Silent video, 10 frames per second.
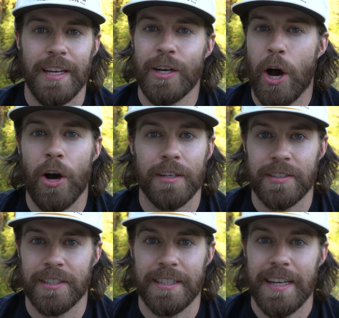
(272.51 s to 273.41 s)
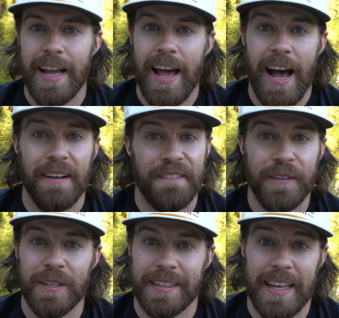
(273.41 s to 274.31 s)
And honestly, I
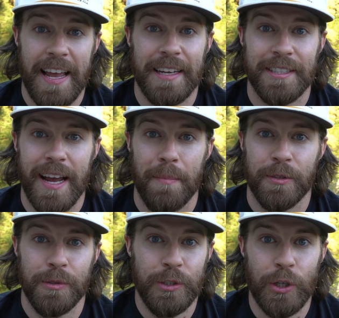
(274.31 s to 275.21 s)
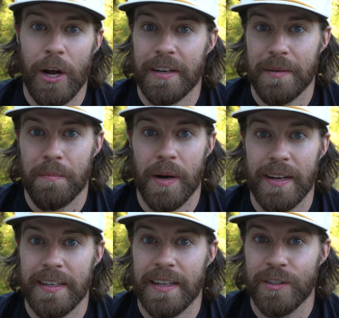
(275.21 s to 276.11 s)
feel like the age gap between John and
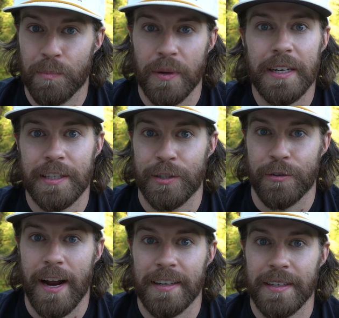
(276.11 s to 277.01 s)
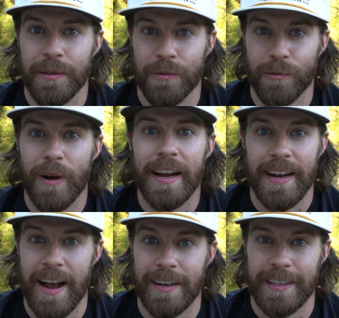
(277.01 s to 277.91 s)
Bud is pretty distracting right
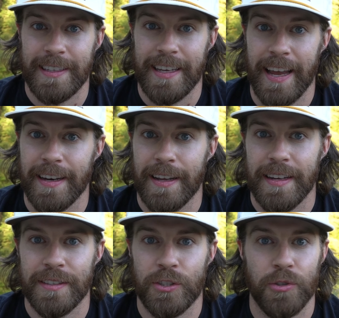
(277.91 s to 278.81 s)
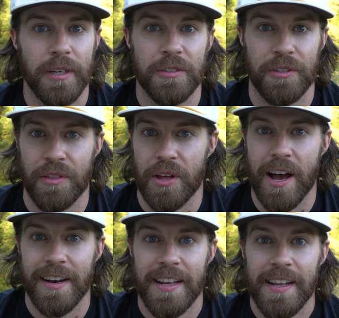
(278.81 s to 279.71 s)
out of the gate. It triggers a
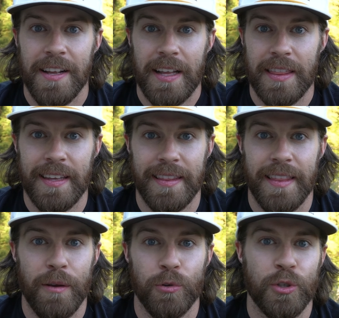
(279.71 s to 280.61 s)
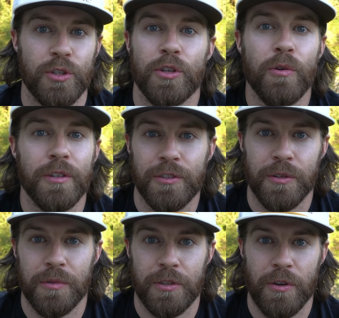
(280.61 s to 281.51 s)
thought that they were so
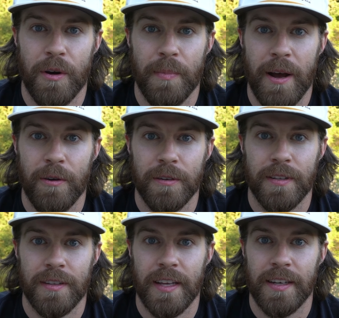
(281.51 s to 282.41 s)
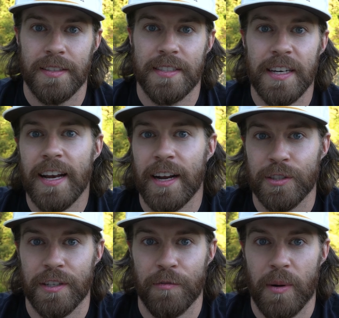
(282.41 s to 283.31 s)
concerned with star power that they didn't
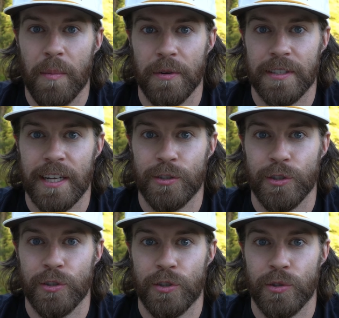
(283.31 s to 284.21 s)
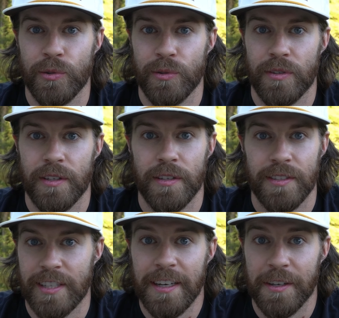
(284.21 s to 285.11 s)
actually give proper attention to the
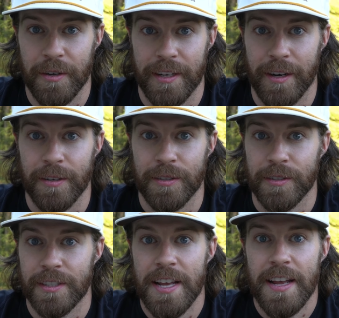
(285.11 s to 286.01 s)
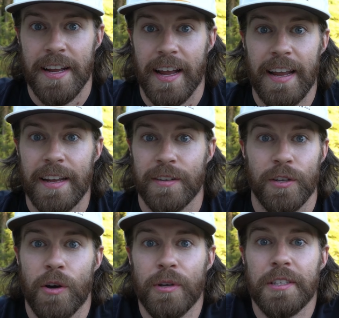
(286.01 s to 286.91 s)
secondary characters and
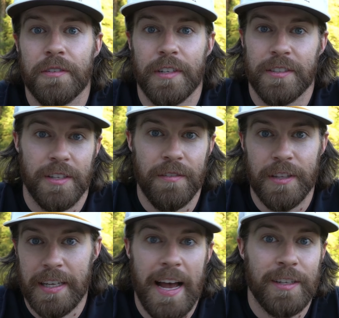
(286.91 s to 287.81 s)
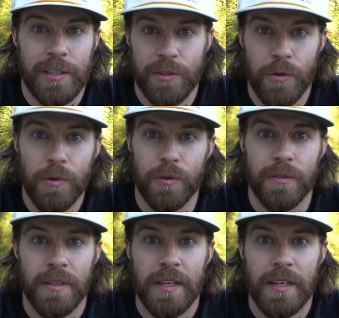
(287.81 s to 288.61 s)
the cohesiveness of the cast as a whole.